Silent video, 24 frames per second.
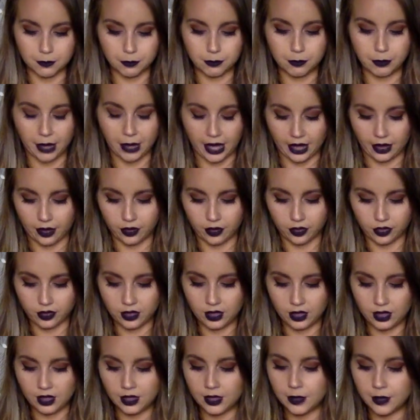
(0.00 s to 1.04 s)
path.
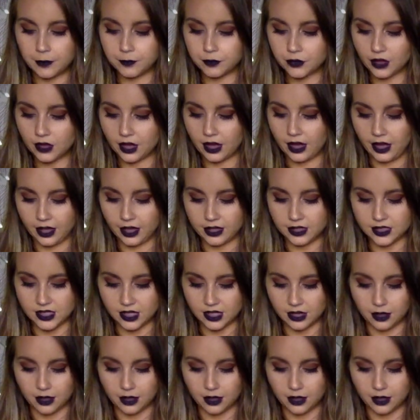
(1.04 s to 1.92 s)
And